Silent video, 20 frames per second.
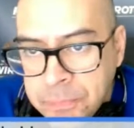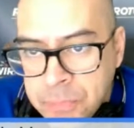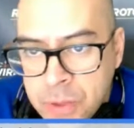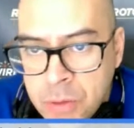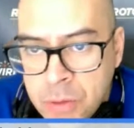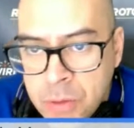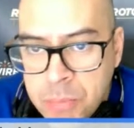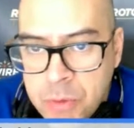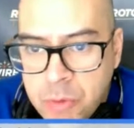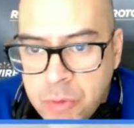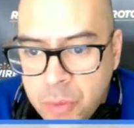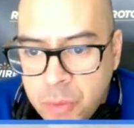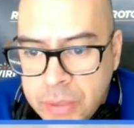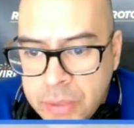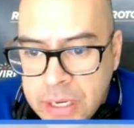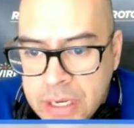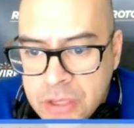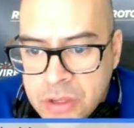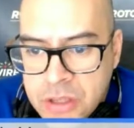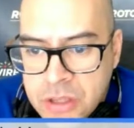Before we get
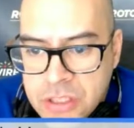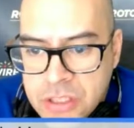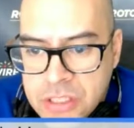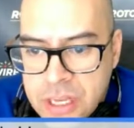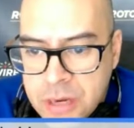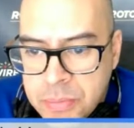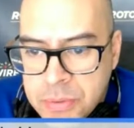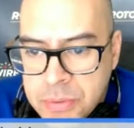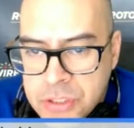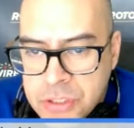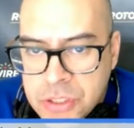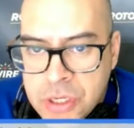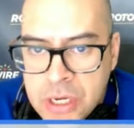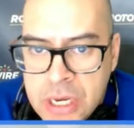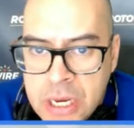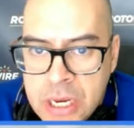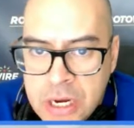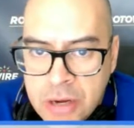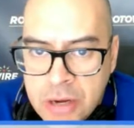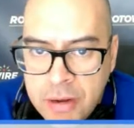into the center position
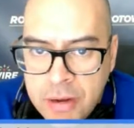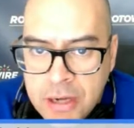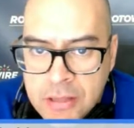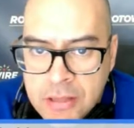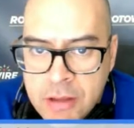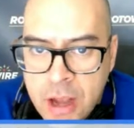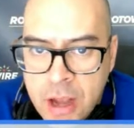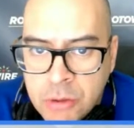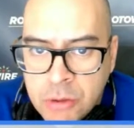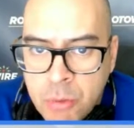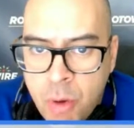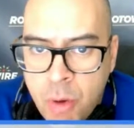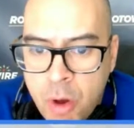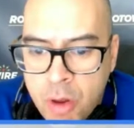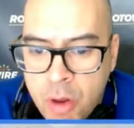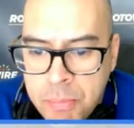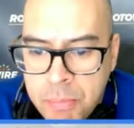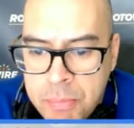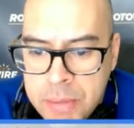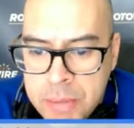here, we're going to talk to all the
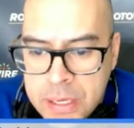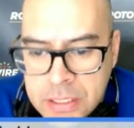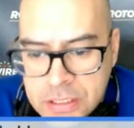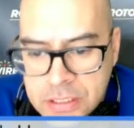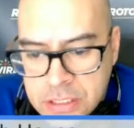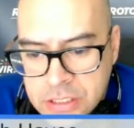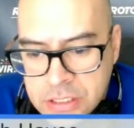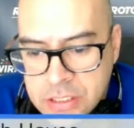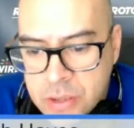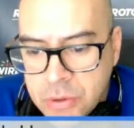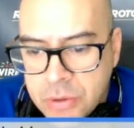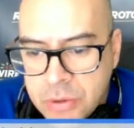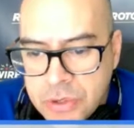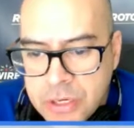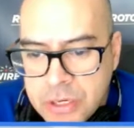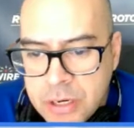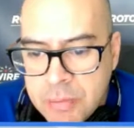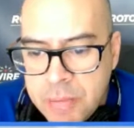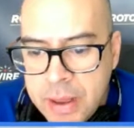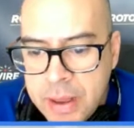business owners here,
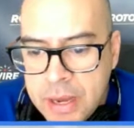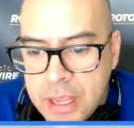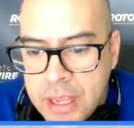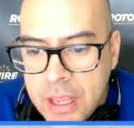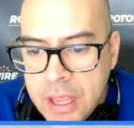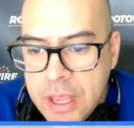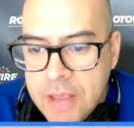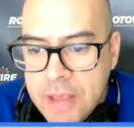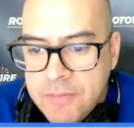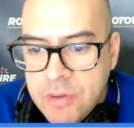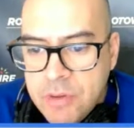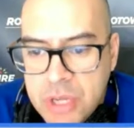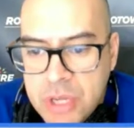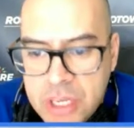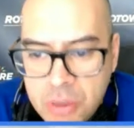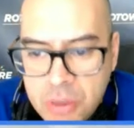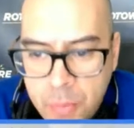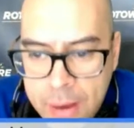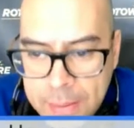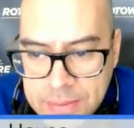Benny. If you need a
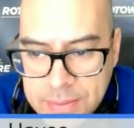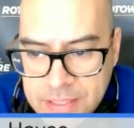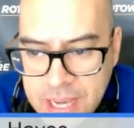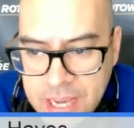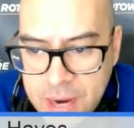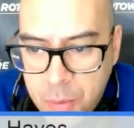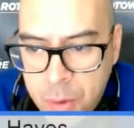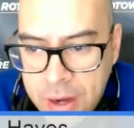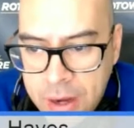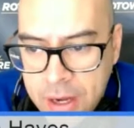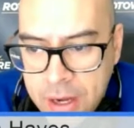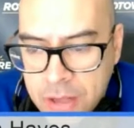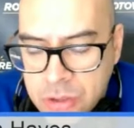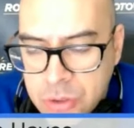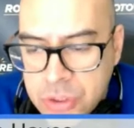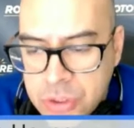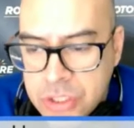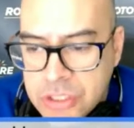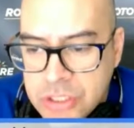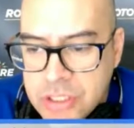website, why not do it
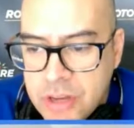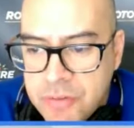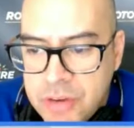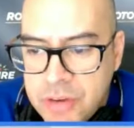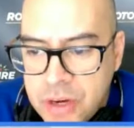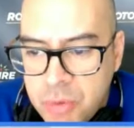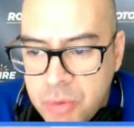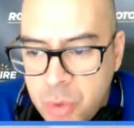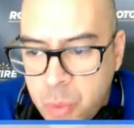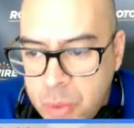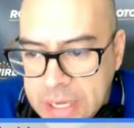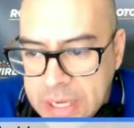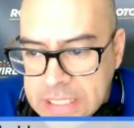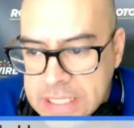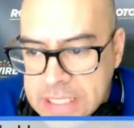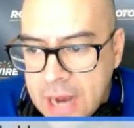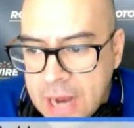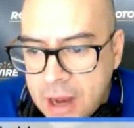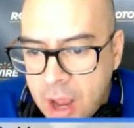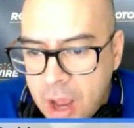yourself here with
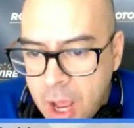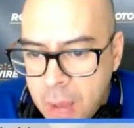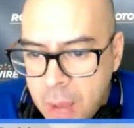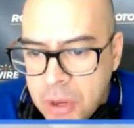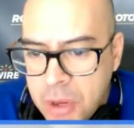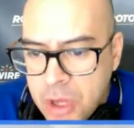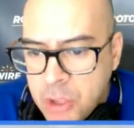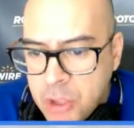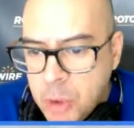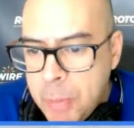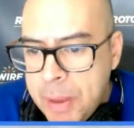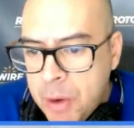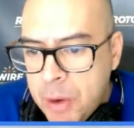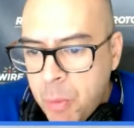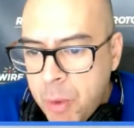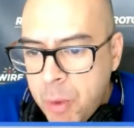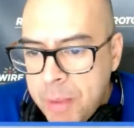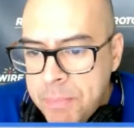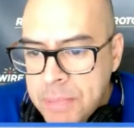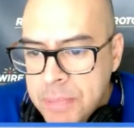Wix.com? No matter
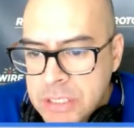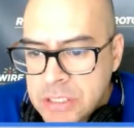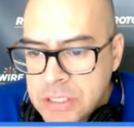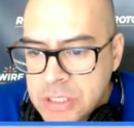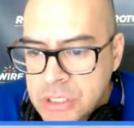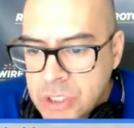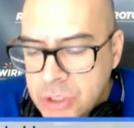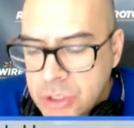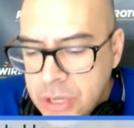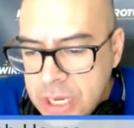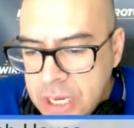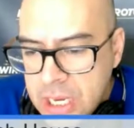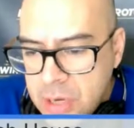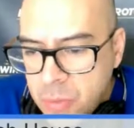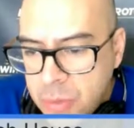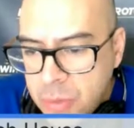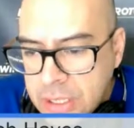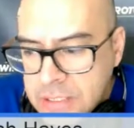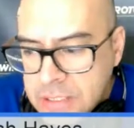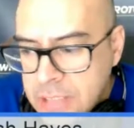what business you're in,
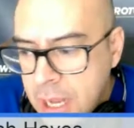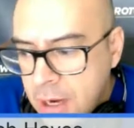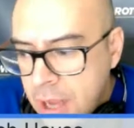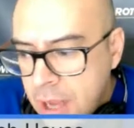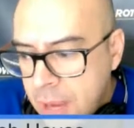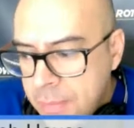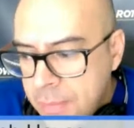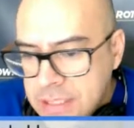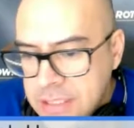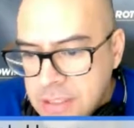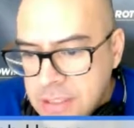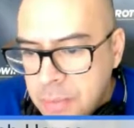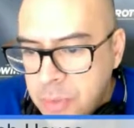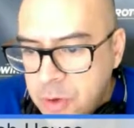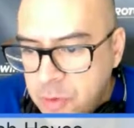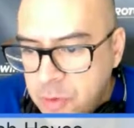Wix.com has something for